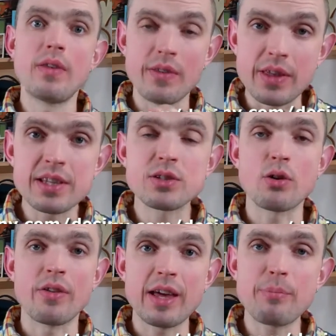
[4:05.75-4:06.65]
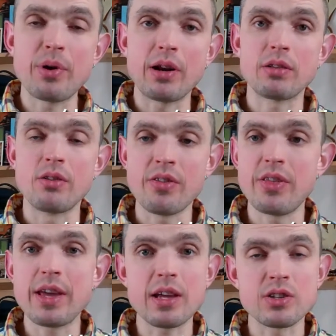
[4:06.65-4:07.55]
this or that particular
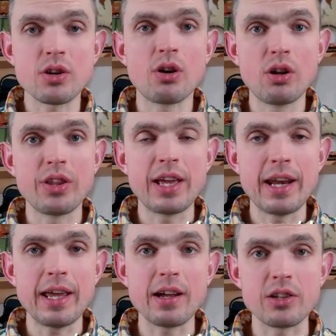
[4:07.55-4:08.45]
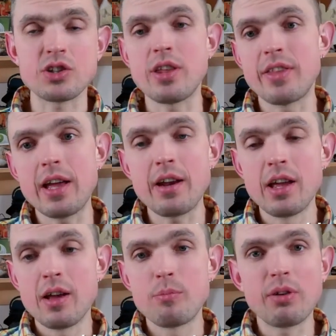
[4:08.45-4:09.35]
thing is called in English, and then
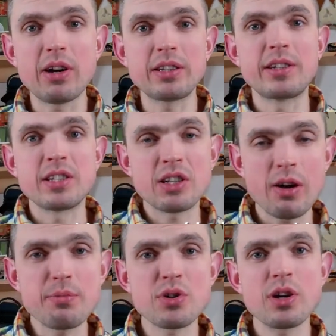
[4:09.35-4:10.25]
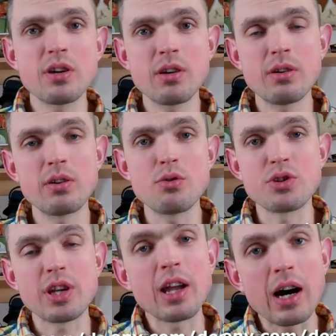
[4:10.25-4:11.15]
provide the description
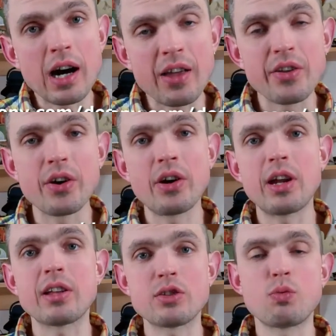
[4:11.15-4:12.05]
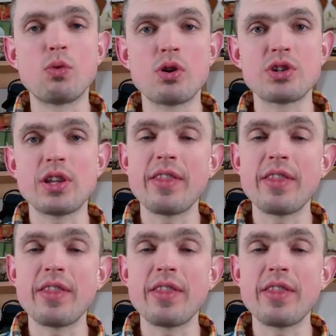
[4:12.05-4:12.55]
using other English words.